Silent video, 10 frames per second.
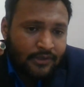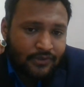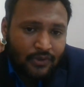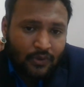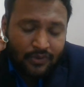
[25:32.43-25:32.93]

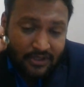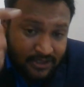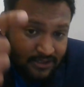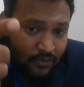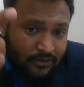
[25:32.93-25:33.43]
so
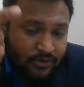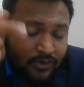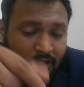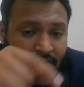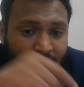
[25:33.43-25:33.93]
this is
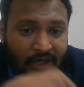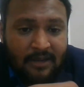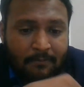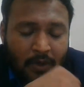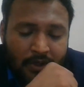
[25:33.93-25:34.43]
also a
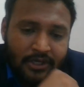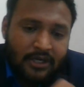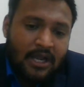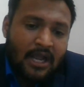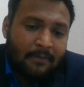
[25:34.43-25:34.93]
very
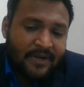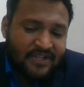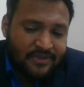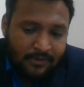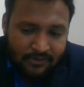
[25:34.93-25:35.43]
important
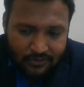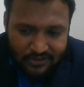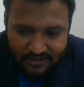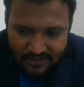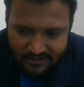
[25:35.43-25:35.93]
principle so
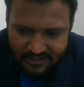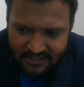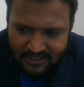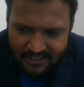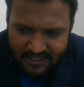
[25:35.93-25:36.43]
this
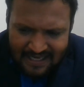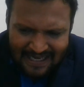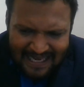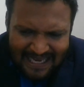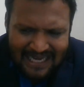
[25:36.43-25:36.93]
these are
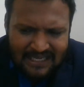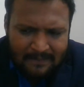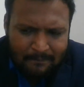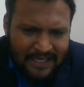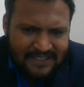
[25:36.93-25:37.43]
the
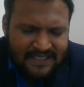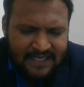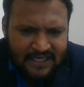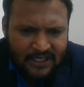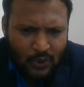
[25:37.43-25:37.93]
eight
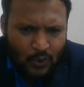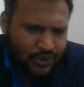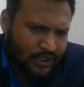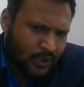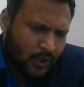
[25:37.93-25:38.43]
basic
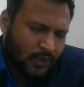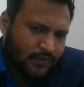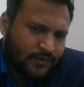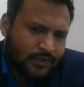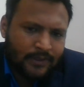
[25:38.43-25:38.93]
notion
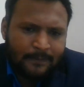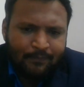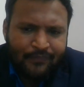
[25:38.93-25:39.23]
of uh,